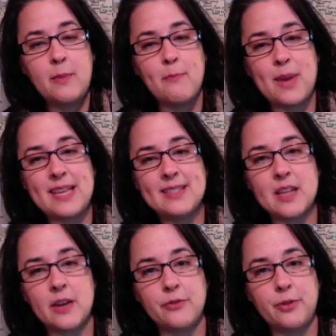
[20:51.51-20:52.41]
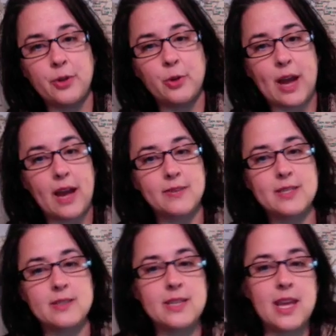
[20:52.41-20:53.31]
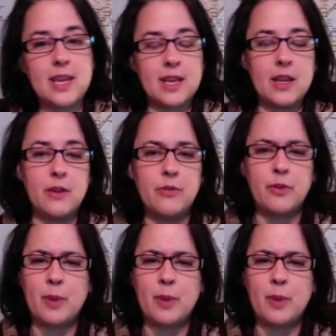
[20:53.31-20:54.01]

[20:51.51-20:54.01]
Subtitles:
based on photographs taken from,